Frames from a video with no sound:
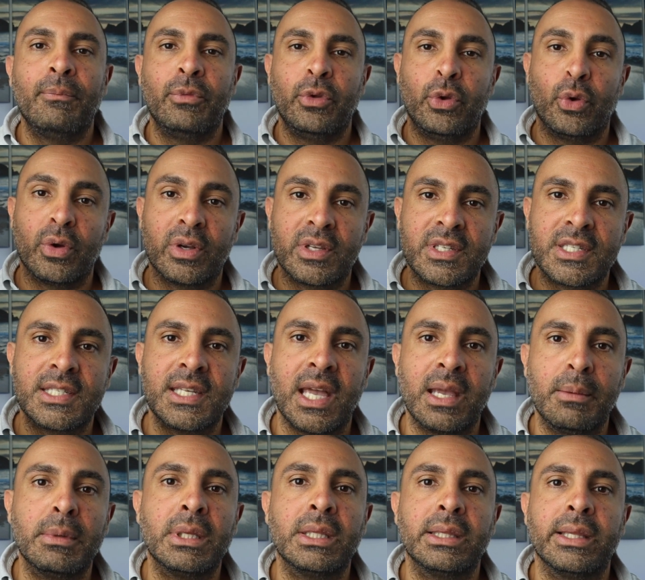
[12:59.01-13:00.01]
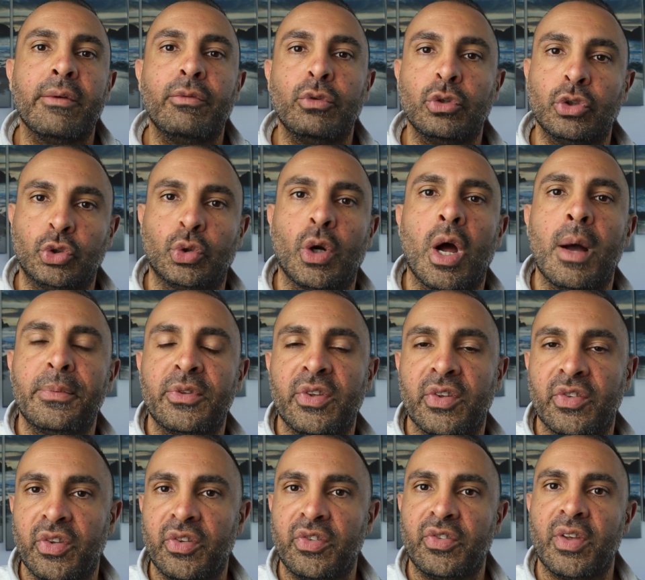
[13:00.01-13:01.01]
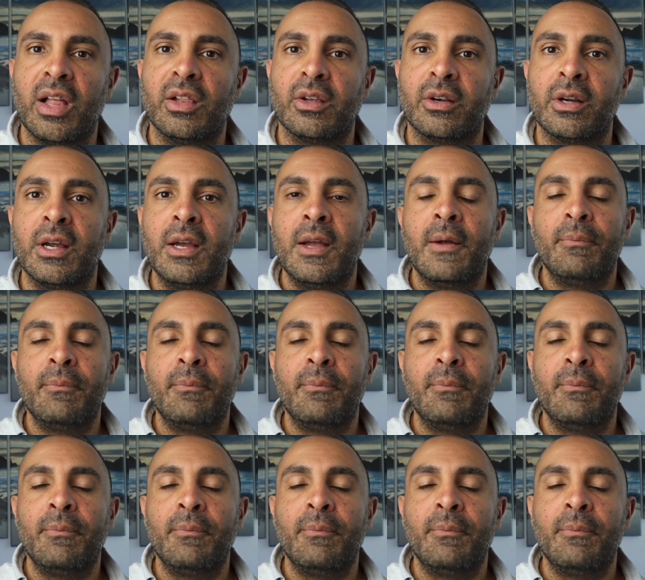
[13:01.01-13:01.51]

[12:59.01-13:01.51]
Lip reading: your excitement level drops as a seller.